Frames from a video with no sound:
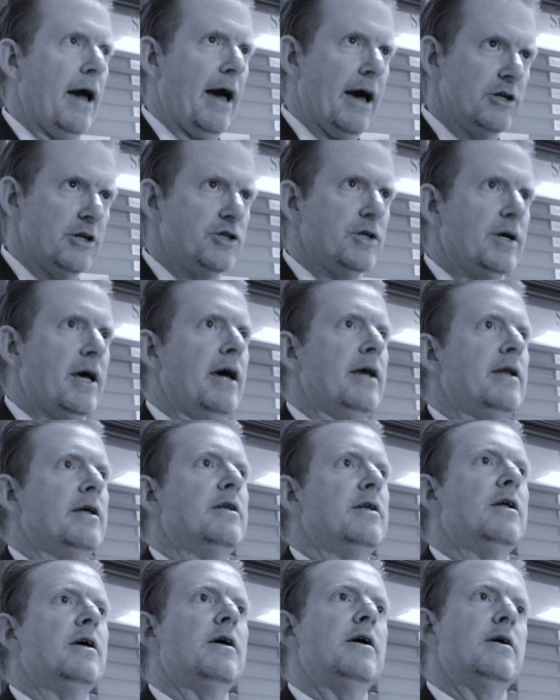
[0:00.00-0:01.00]

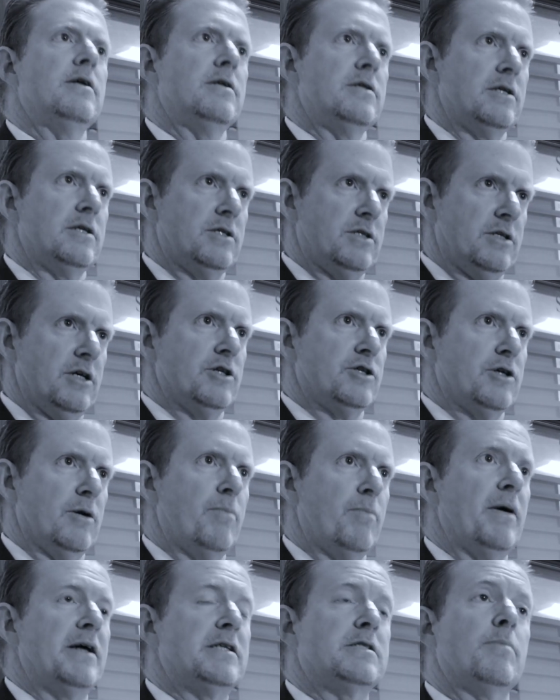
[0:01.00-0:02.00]
educated decision
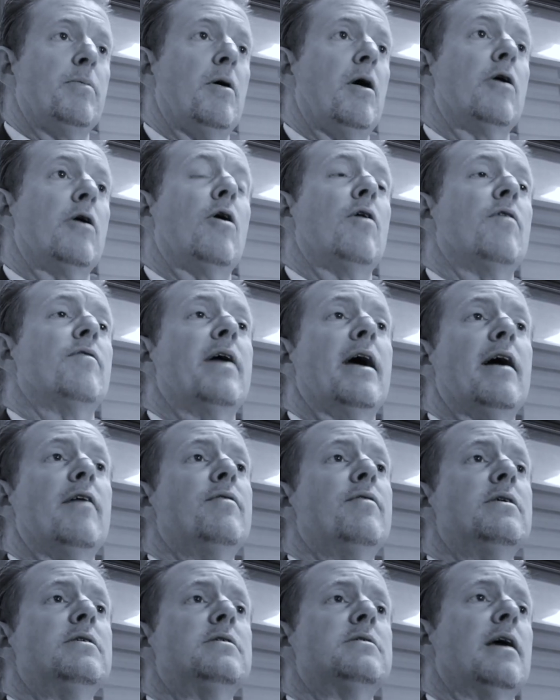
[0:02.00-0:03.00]
based upon all the
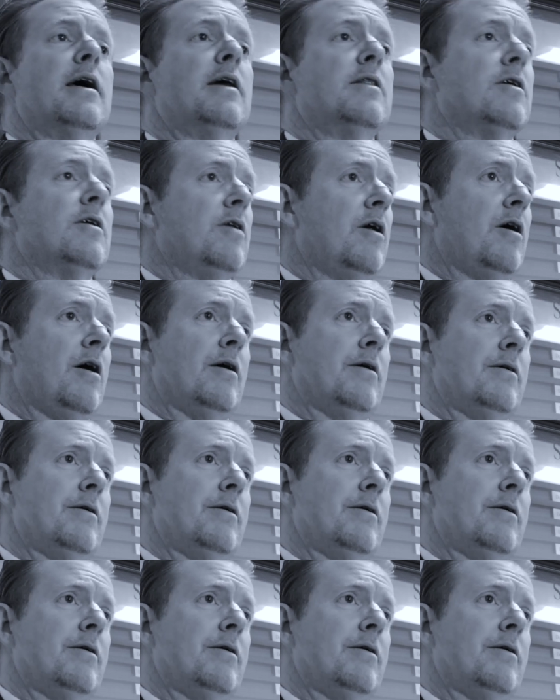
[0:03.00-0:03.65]
evidence and the law.